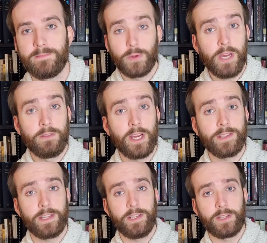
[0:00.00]
So yeah,
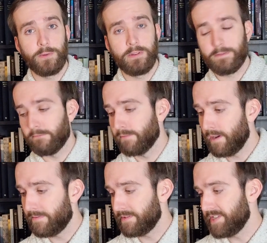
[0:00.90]
that's a sort of
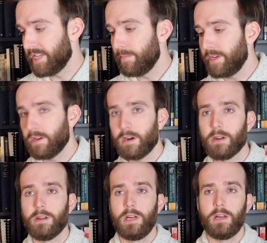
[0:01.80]
rough T B
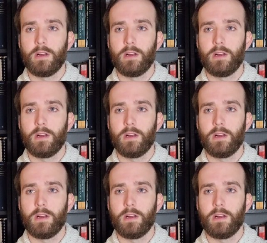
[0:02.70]
R.